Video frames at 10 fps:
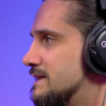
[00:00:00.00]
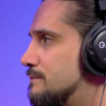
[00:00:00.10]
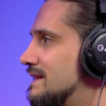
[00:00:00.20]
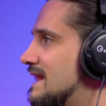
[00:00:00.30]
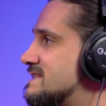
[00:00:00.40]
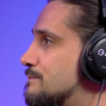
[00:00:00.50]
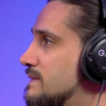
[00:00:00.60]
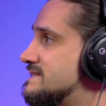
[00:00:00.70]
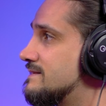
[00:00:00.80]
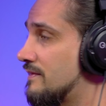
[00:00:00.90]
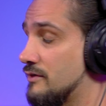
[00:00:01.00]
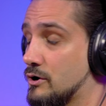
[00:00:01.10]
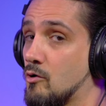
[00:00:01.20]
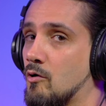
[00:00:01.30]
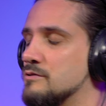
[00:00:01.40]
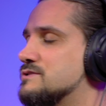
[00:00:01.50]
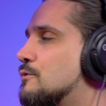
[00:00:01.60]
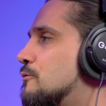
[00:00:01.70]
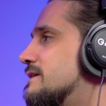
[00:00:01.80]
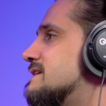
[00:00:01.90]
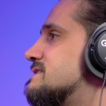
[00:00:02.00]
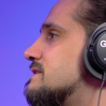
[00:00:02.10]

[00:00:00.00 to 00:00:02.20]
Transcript: bit less busy than the chorus when we get to the